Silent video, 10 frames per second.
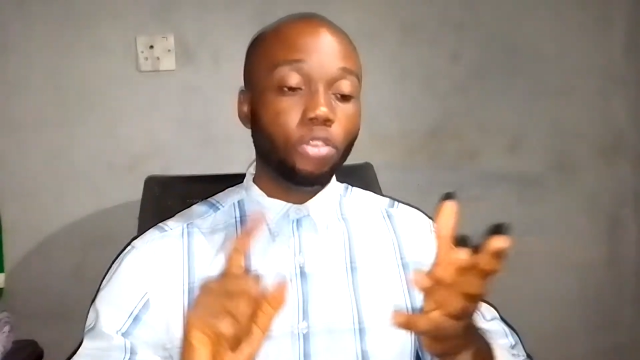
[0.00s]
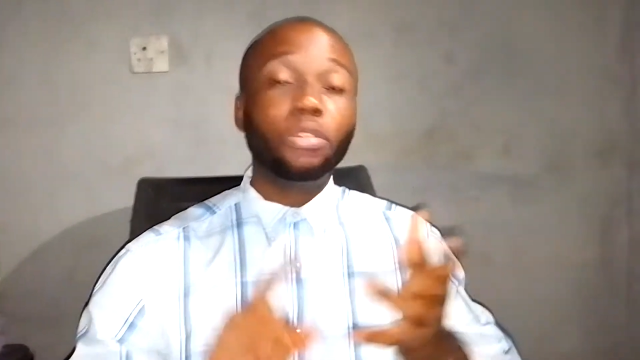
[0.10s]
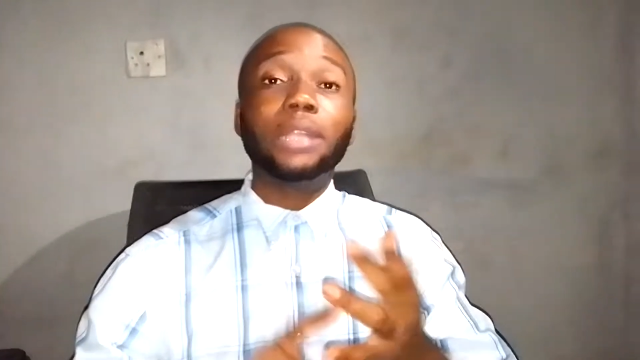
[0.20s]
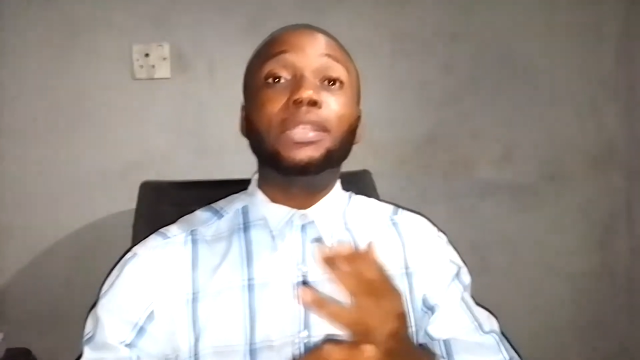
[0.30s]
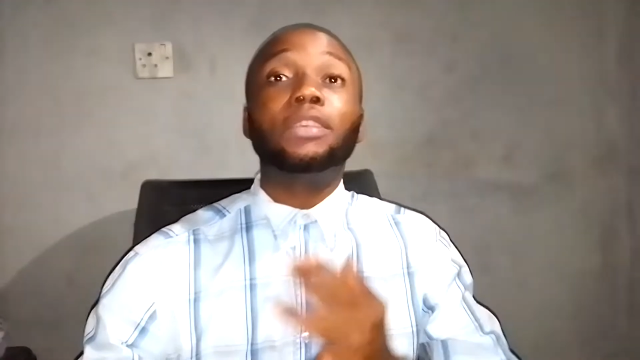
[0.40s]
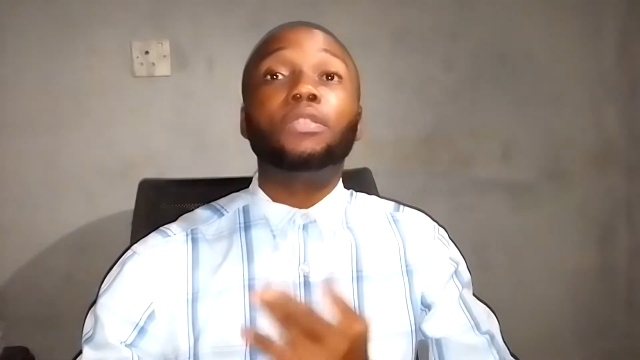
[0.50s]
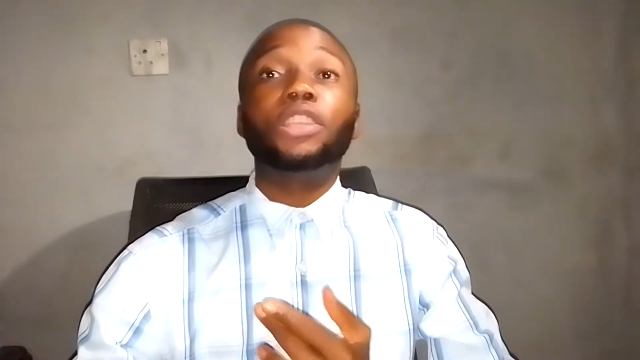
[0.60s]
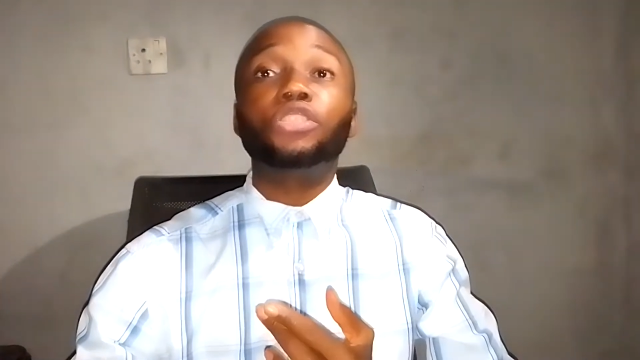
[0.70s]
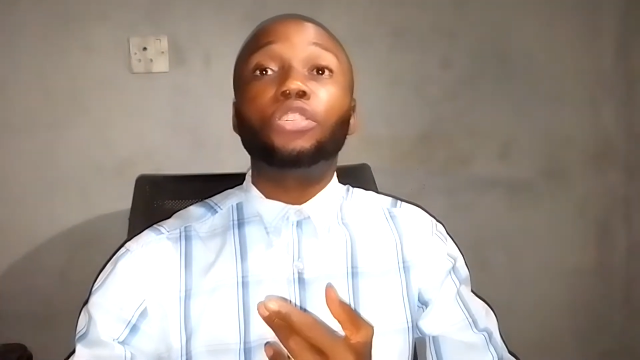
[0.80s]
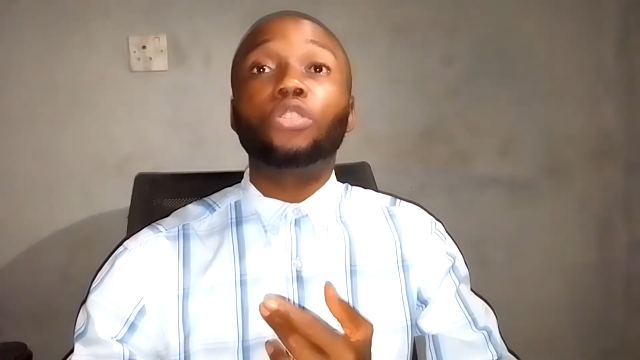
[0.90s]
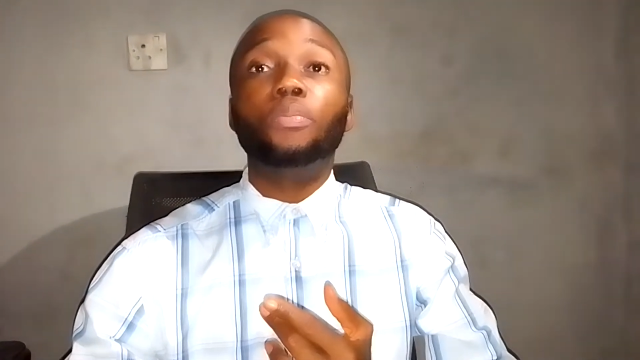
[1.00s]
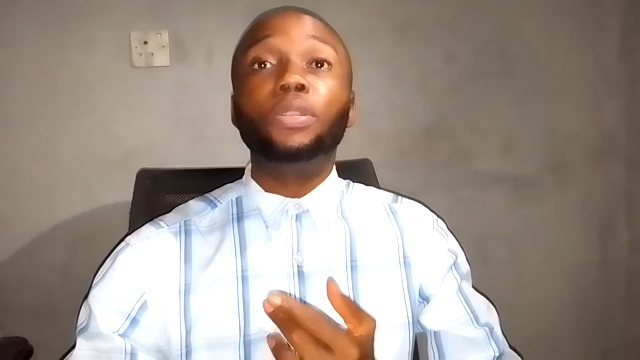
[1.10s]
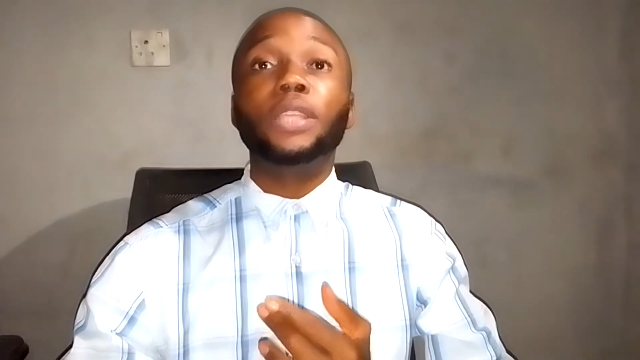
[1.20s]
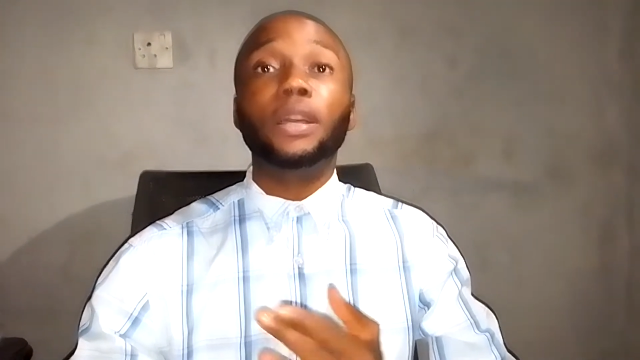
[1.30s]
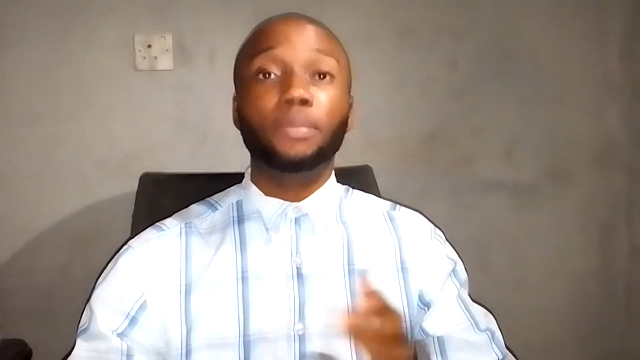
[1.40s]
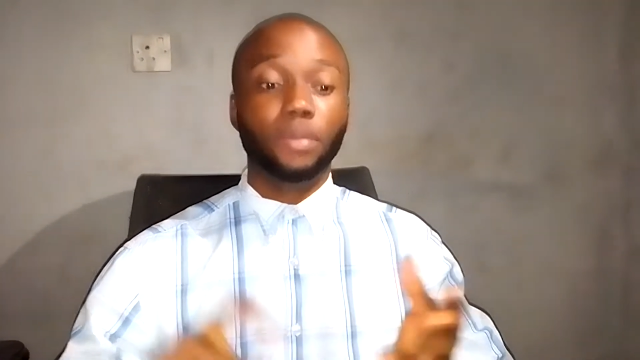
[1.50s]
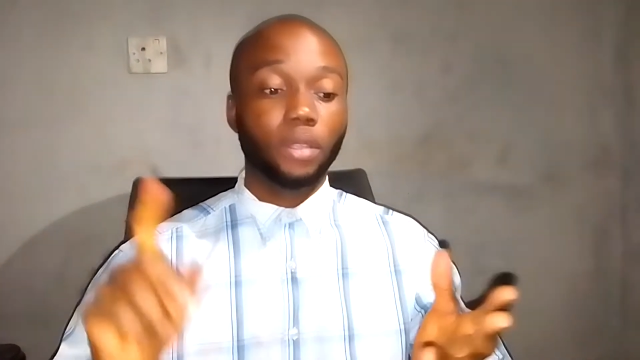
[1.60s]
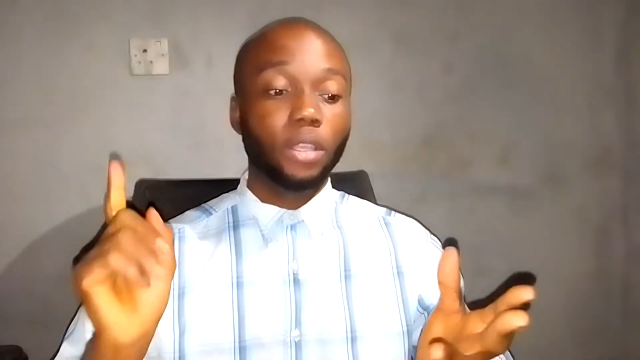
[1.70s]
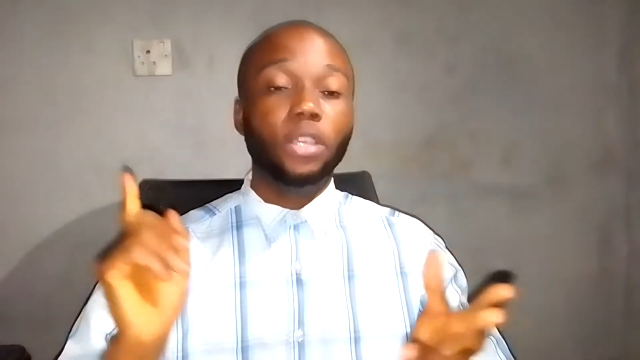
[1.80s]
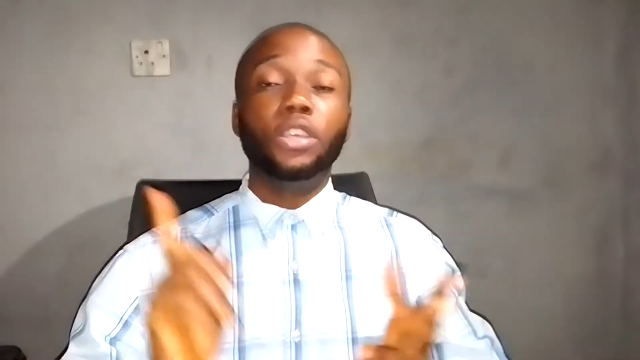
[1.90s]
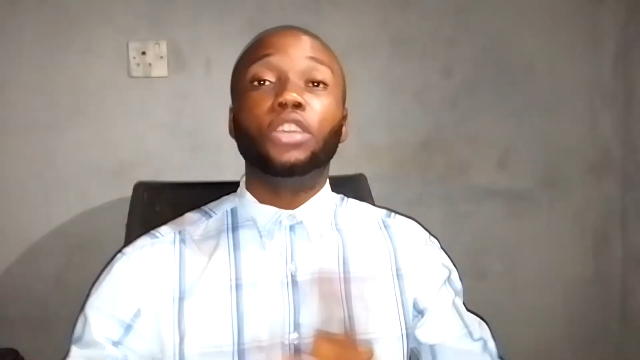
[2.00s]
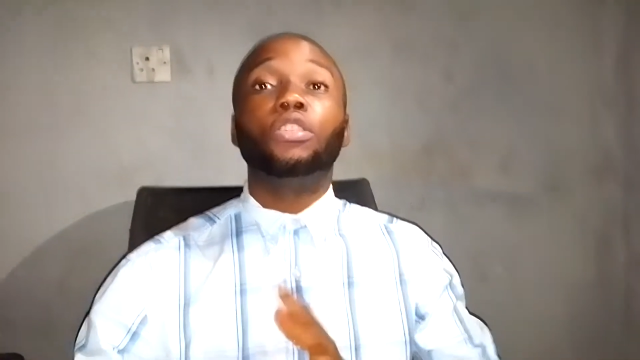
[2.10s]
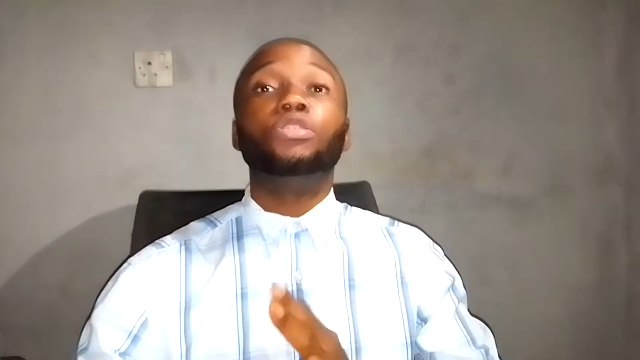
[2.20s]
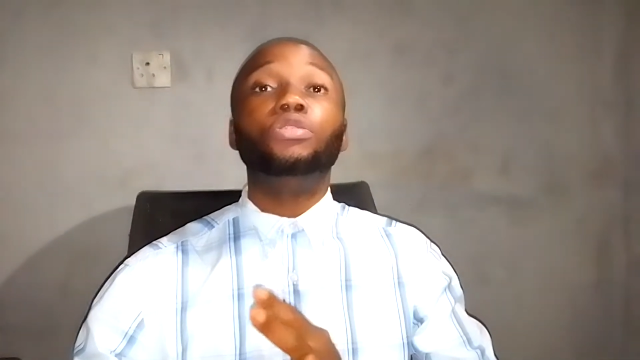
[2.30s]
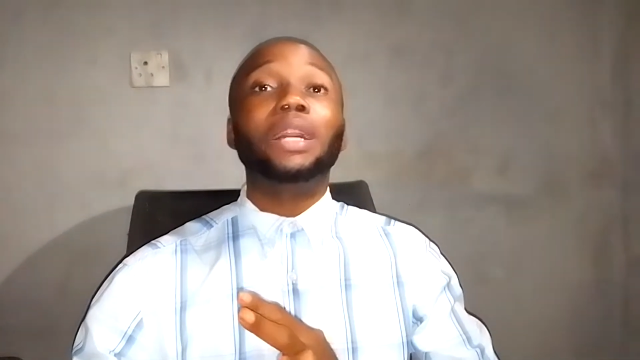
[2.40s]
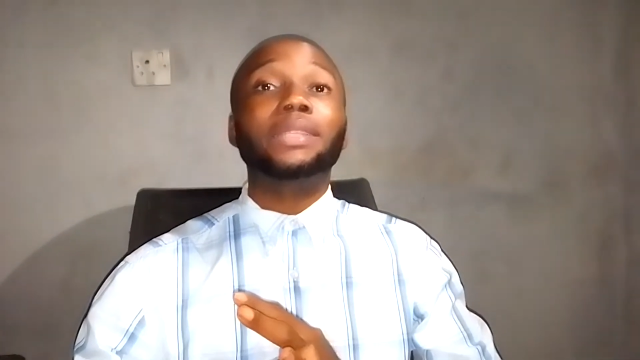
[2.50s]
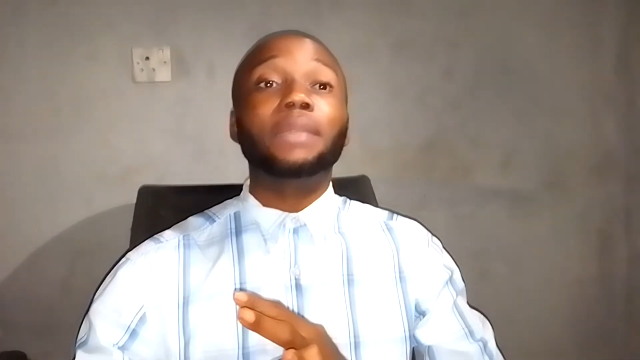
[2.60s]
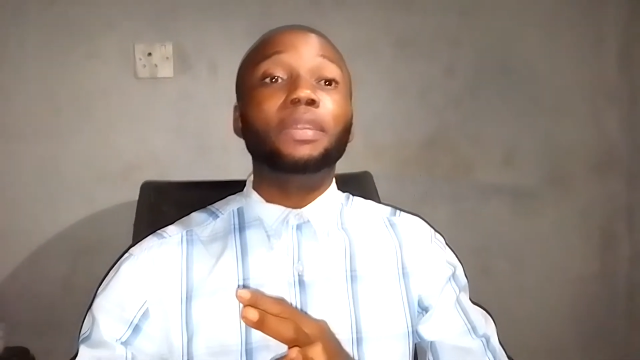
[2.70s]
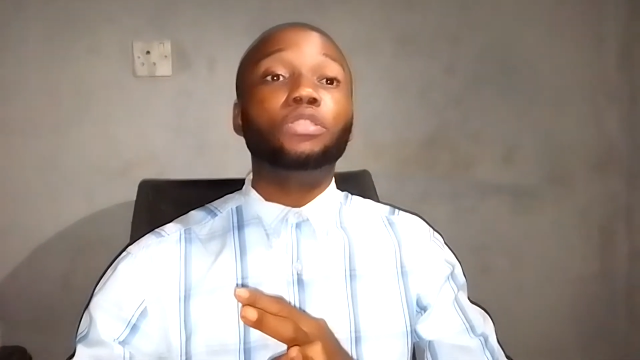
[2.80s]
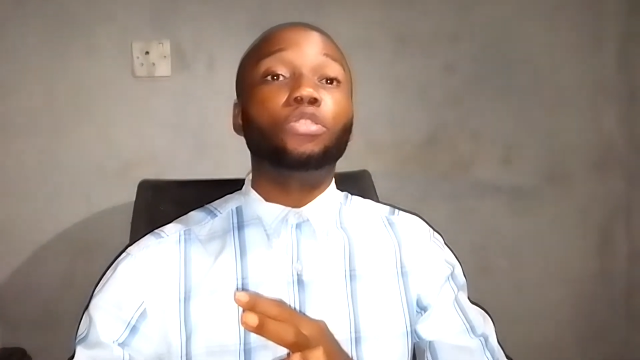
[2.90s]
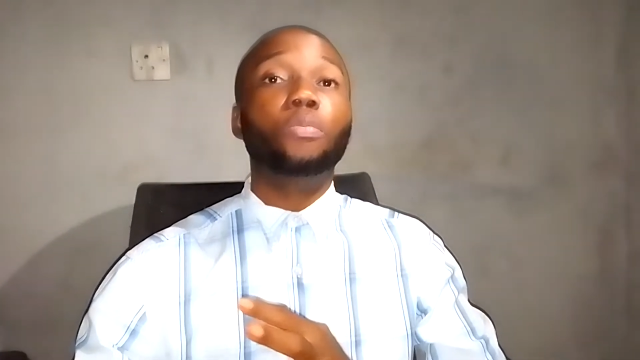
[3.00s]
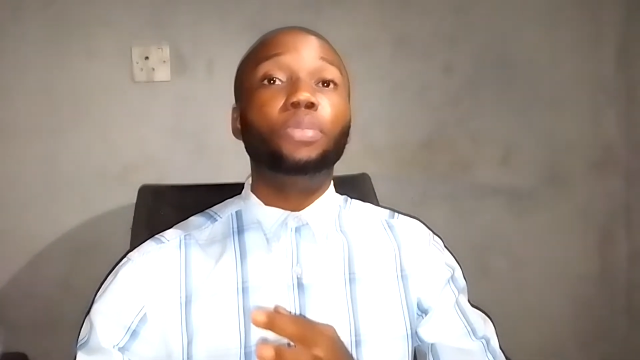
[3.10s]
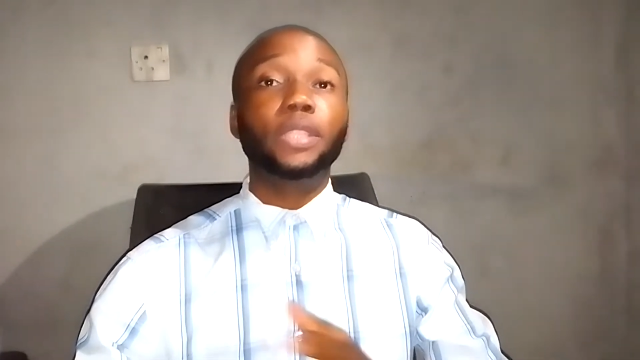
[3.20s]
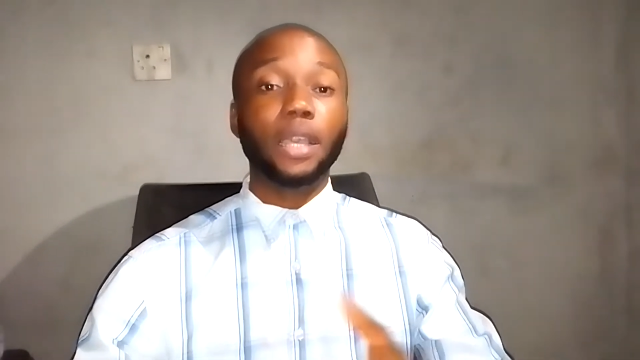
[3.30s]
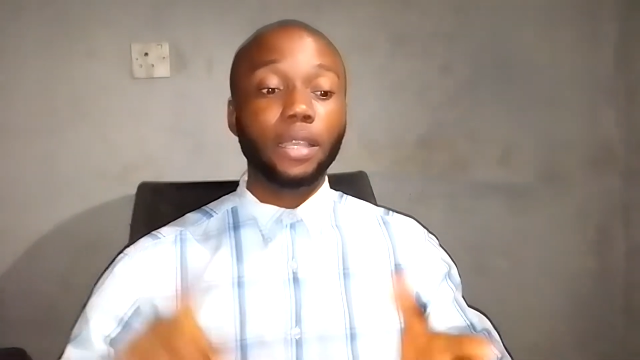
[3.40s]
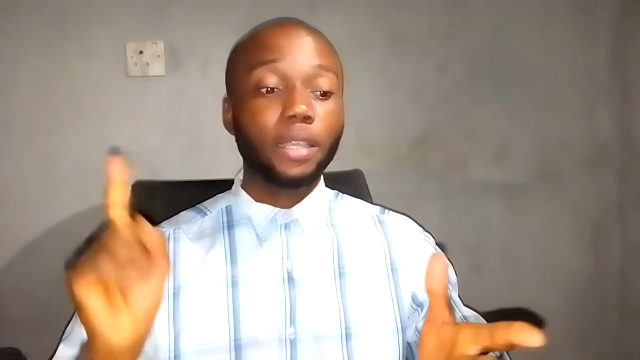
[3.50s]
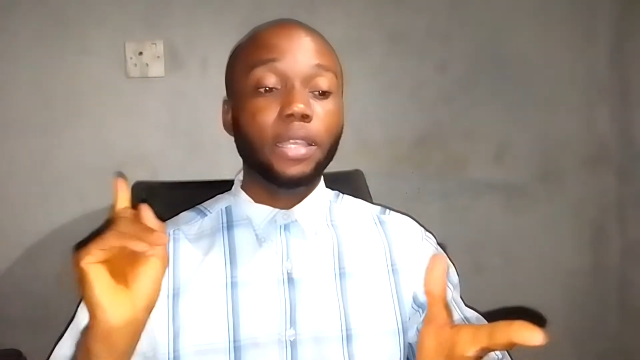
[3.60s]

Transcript: You can take your lecture on computer, you can do your assignment on computer,